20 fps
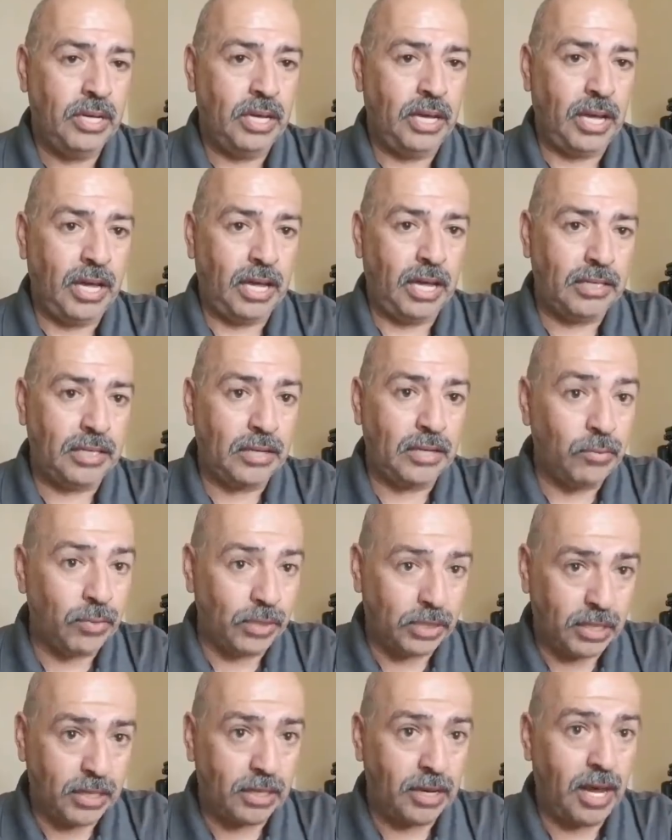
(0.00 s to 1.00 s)
and
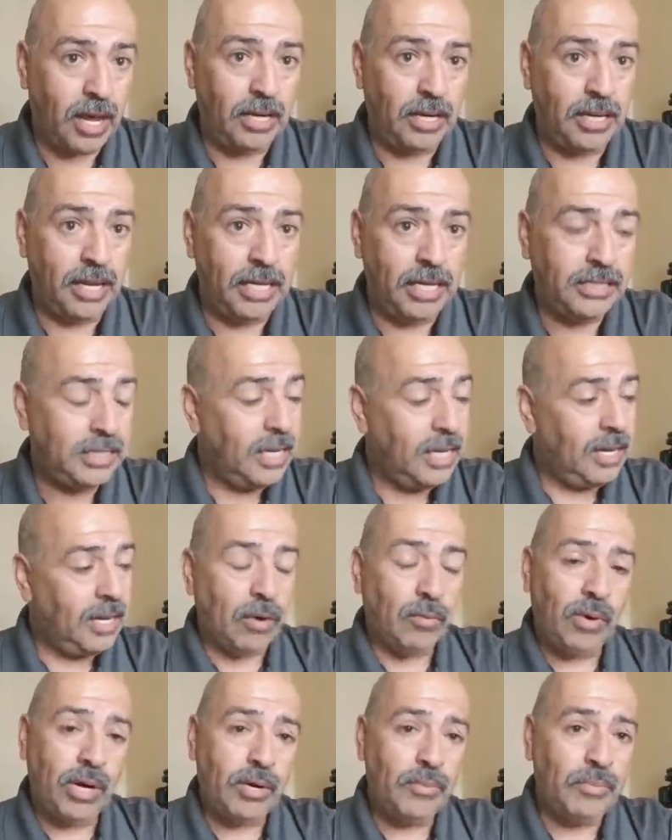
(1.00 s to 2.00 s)
with a lot less, I
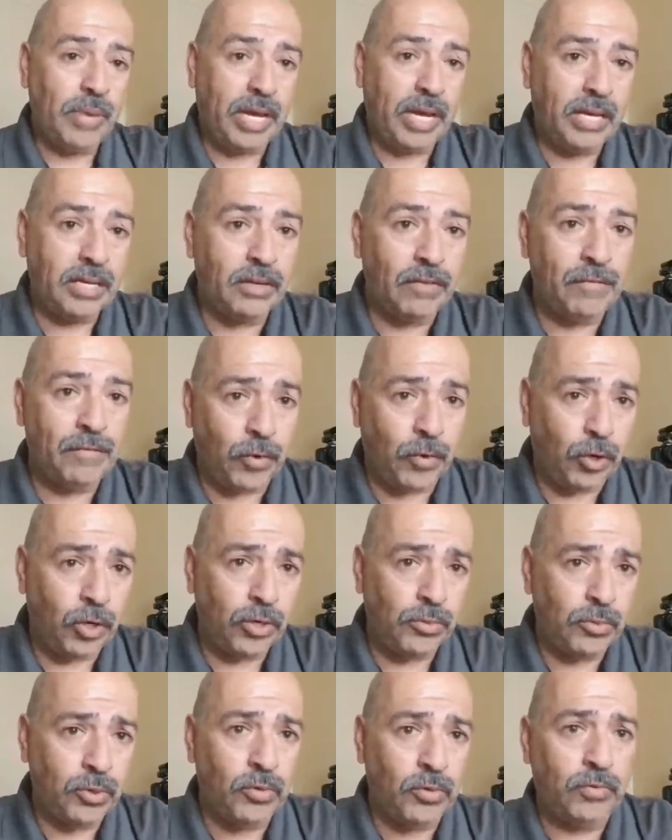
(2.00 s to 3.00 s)
want to make it
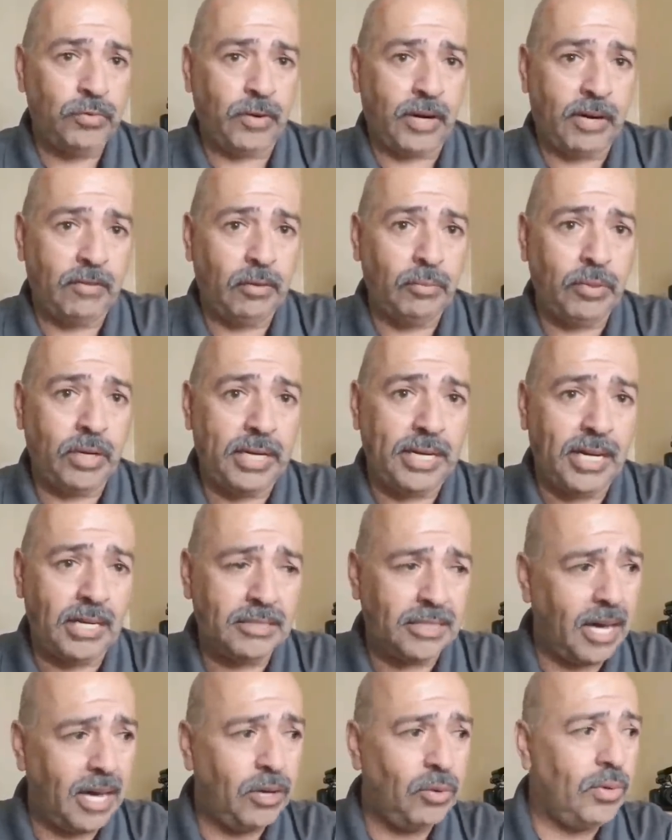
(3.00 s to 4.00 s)
affordable for everybody else. I
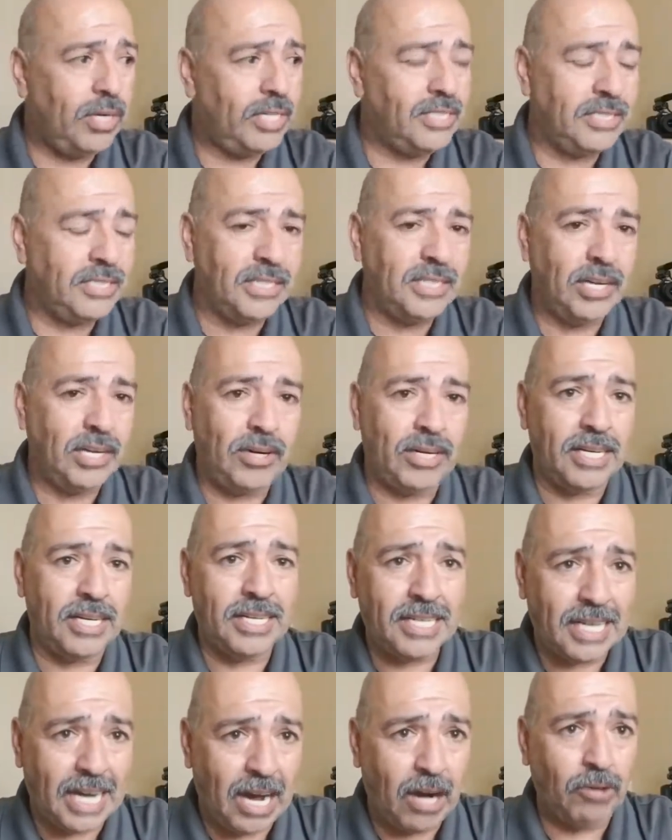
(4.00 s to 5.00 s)
don't want to sit there and
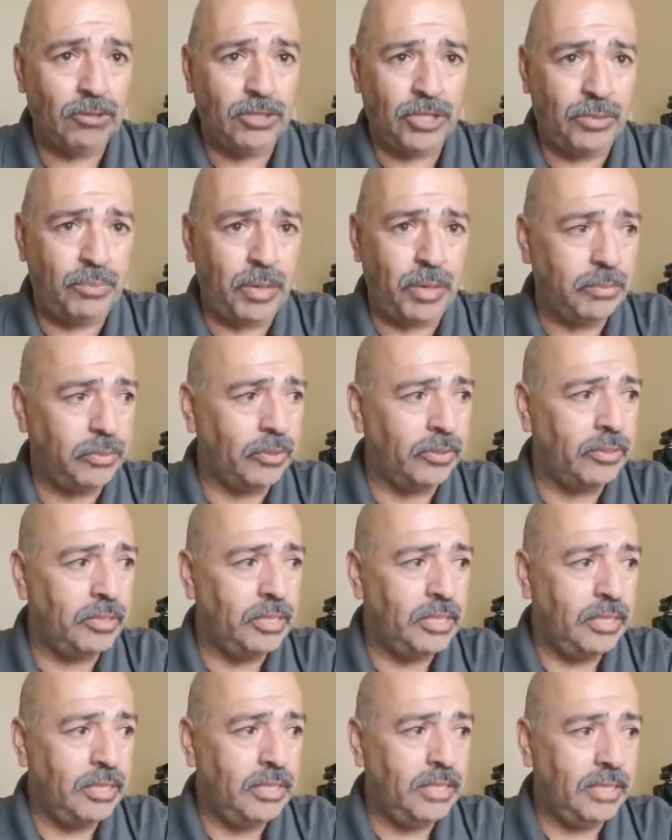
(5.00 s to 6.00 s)
gouge people
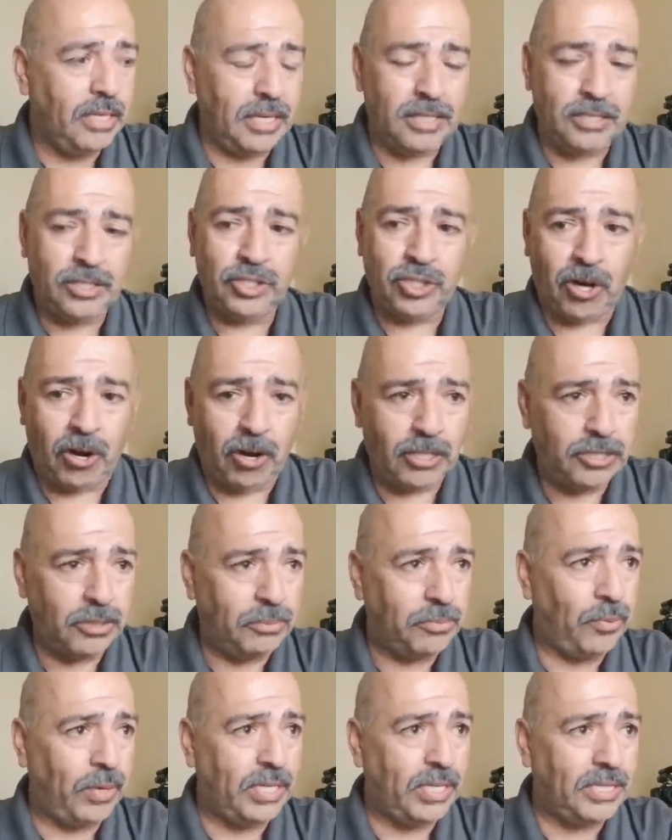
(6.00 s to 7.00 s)
and charge them
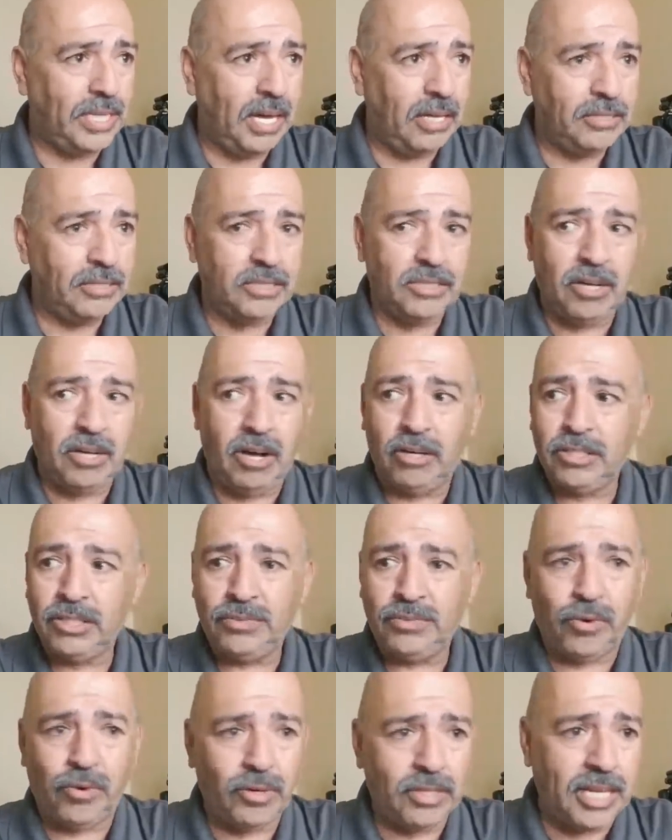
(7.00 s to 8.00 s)
$3,000, $4,000,
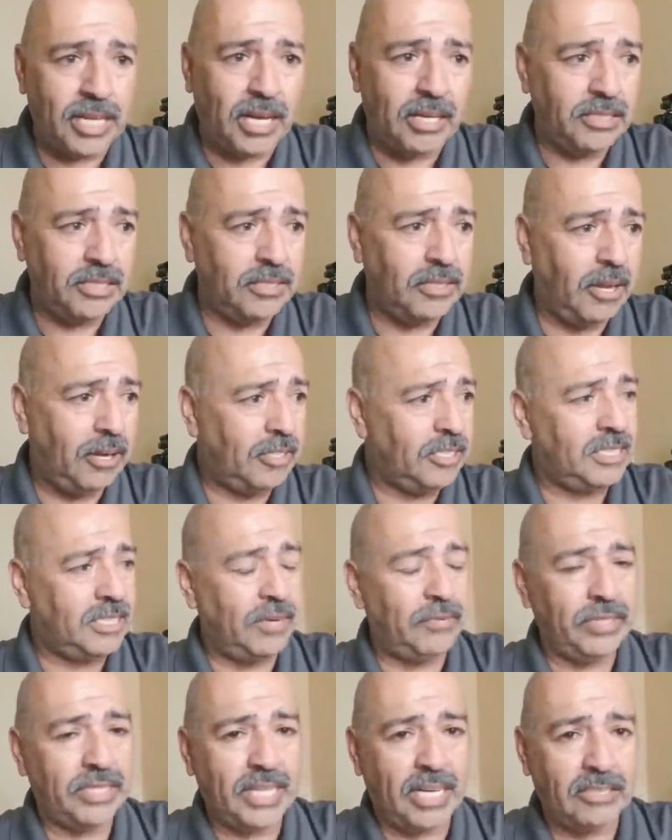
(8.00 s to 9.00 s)

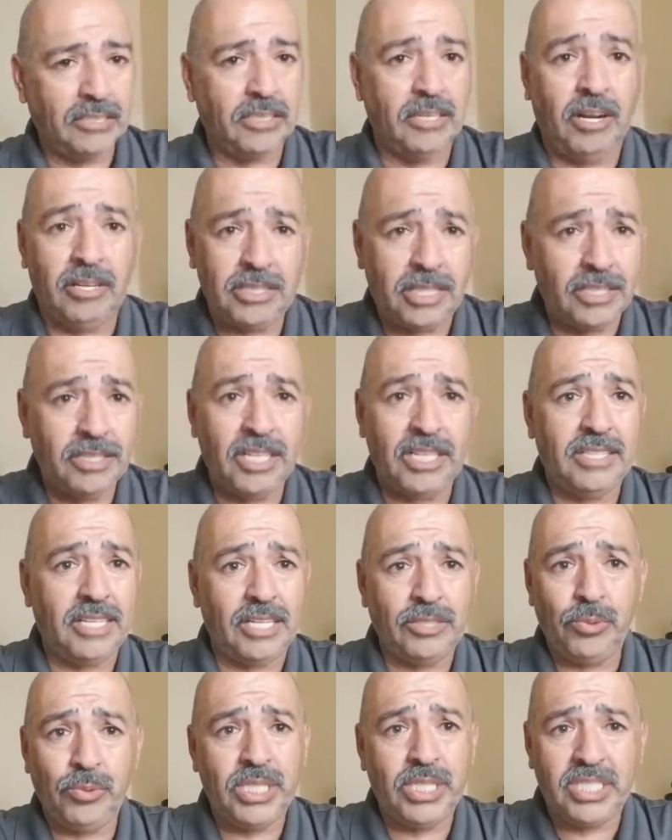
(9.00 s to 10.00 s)
$7,000. I think
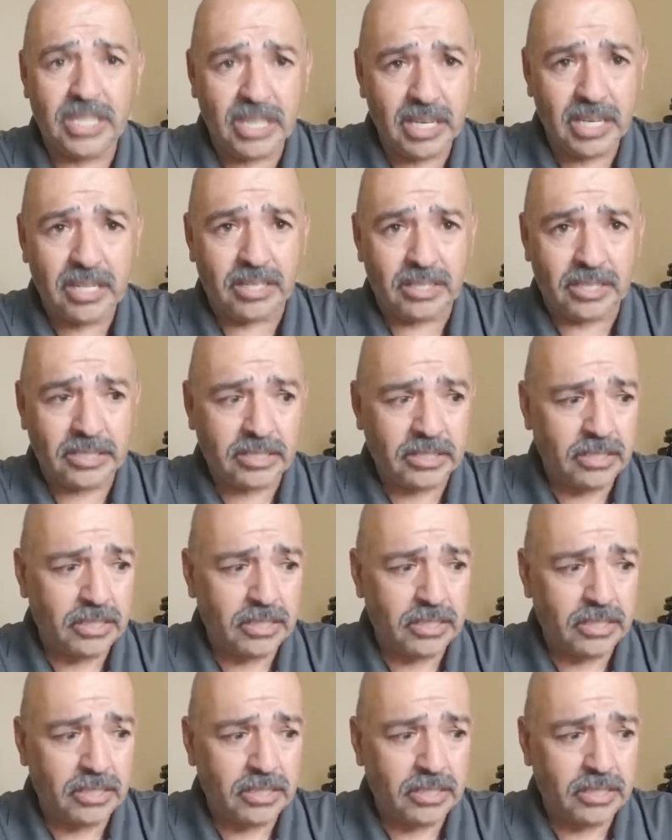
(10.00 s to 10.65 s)
that's ridiculous.